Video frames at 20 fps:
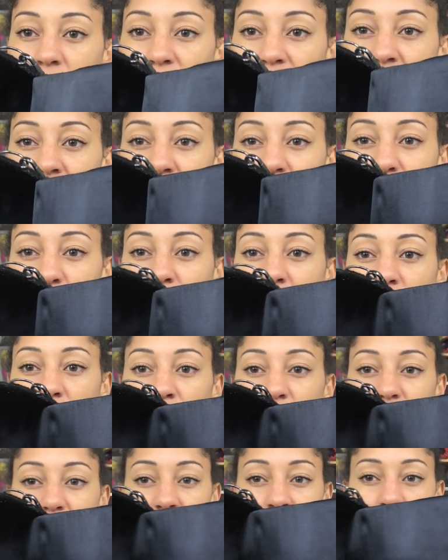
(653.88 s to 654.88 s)
That's what it
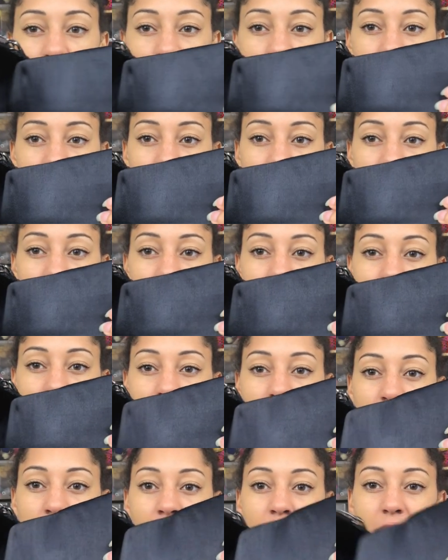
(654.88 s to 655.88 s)
looks like on the
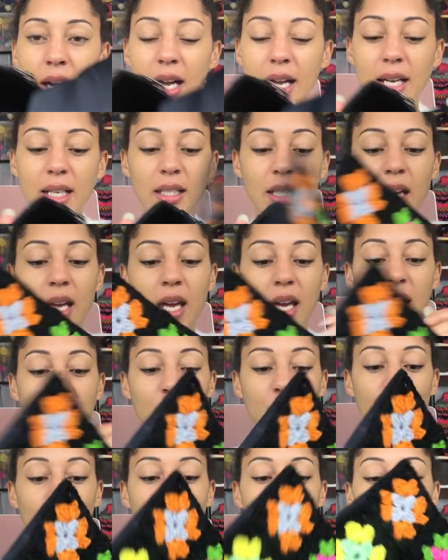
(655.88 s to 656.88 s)
inside.
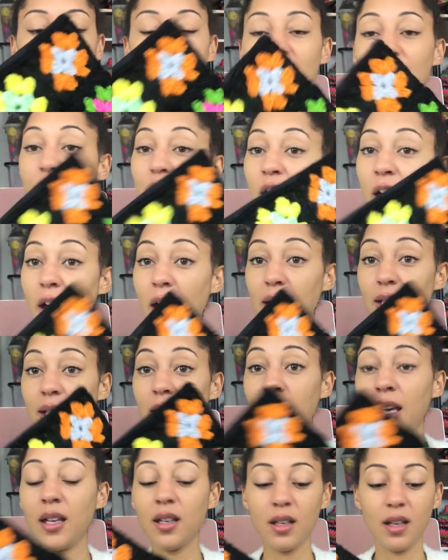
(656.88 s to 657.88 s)
It's really
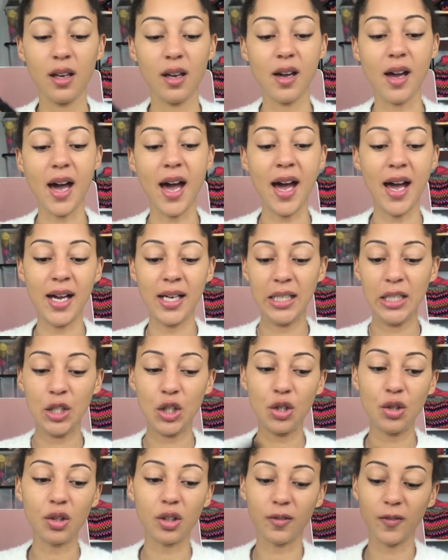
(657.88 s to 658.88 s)
sturdy and
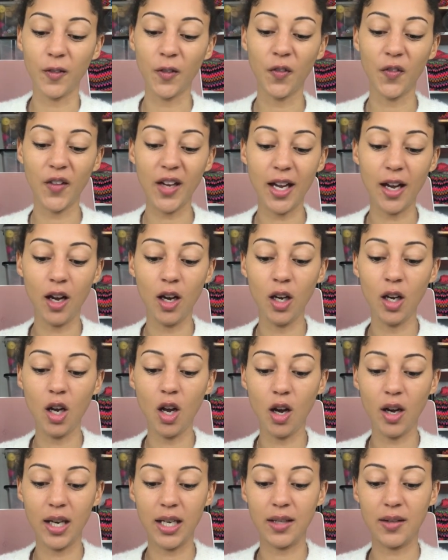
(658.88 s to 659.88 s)
you can fit a
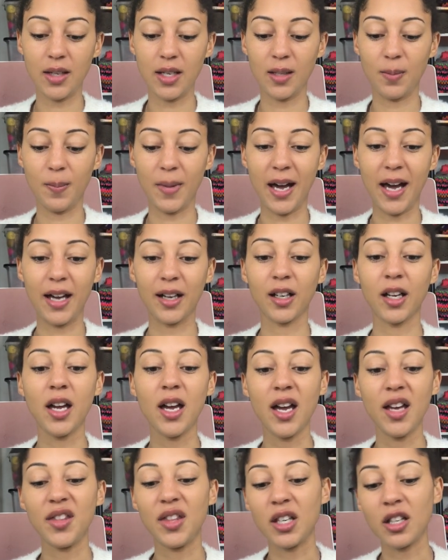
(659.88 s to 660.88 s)
lot in this bag.
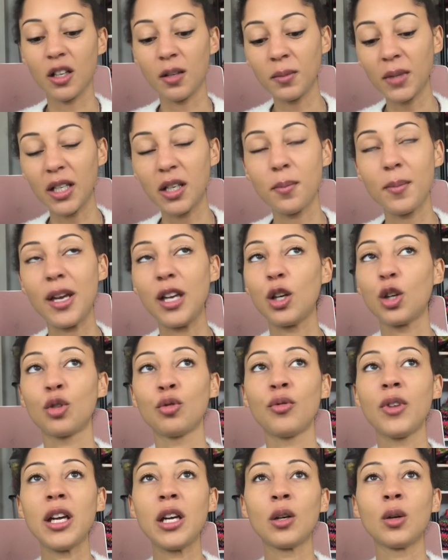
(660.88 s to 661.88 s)
I think I'm going to make a
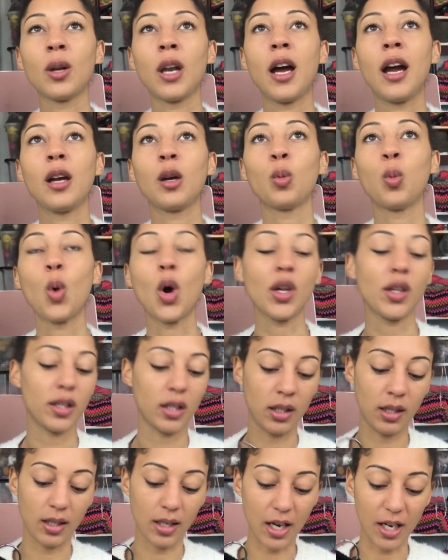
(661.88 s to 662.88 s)
reel like what's
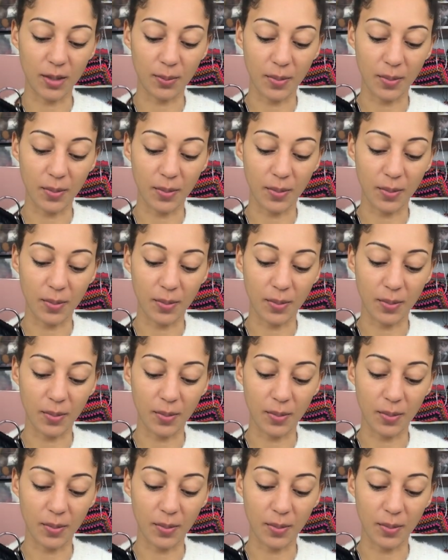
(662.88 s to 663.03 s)
inside